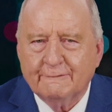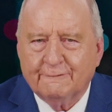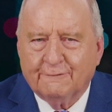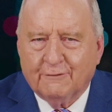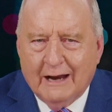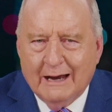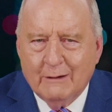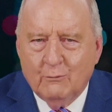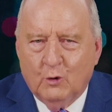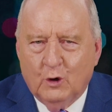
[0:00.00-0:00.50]

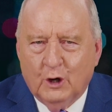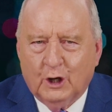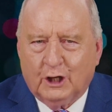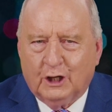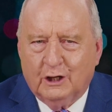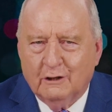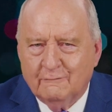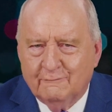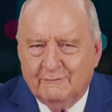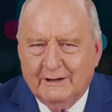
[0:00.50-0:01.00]

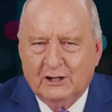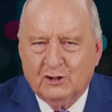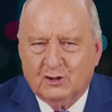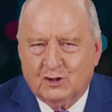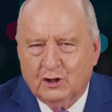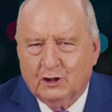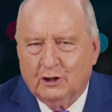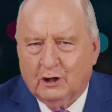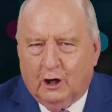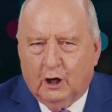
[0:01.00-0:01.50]
Framework
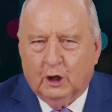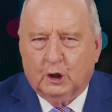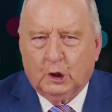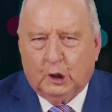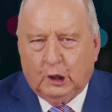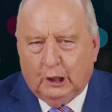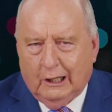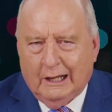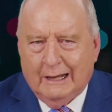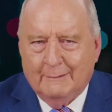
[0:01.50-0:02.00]
Convention on
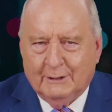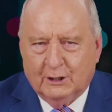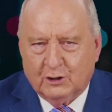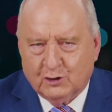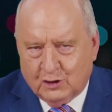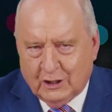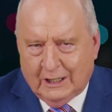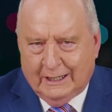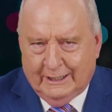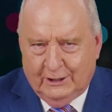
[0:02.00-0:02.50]
Climate
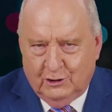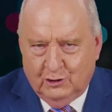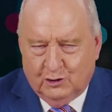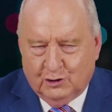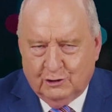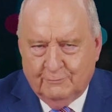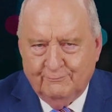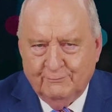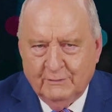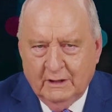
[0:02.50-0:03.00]

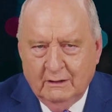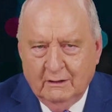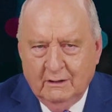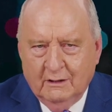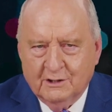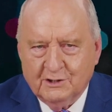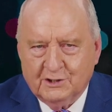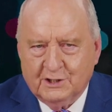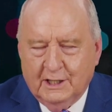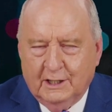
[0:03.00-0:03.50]
Change
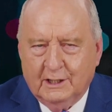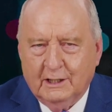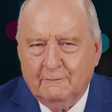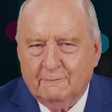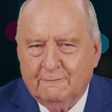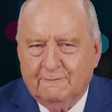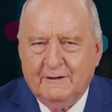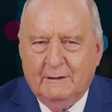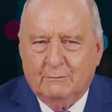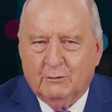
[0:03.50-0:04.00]
said
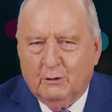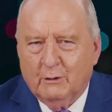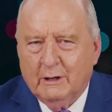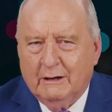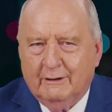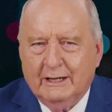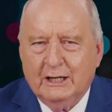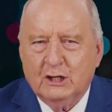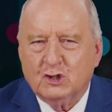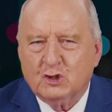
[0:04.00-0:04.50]
in
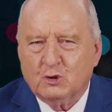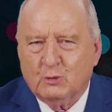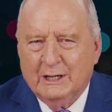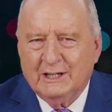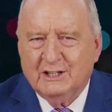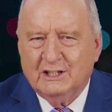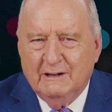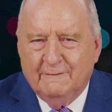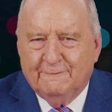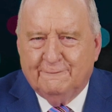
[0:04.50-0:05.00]
February
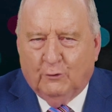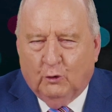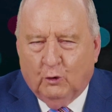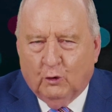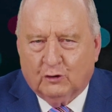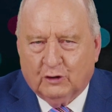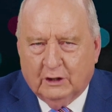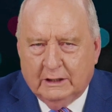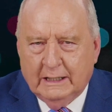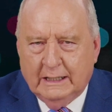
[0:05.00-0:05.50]

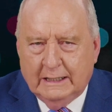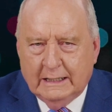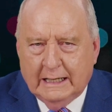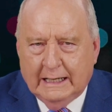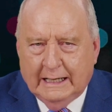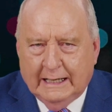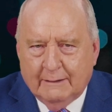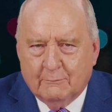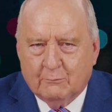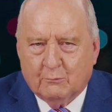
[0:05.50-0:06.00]
2014
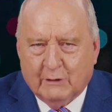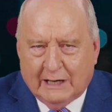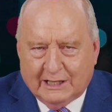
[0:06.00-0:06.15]
in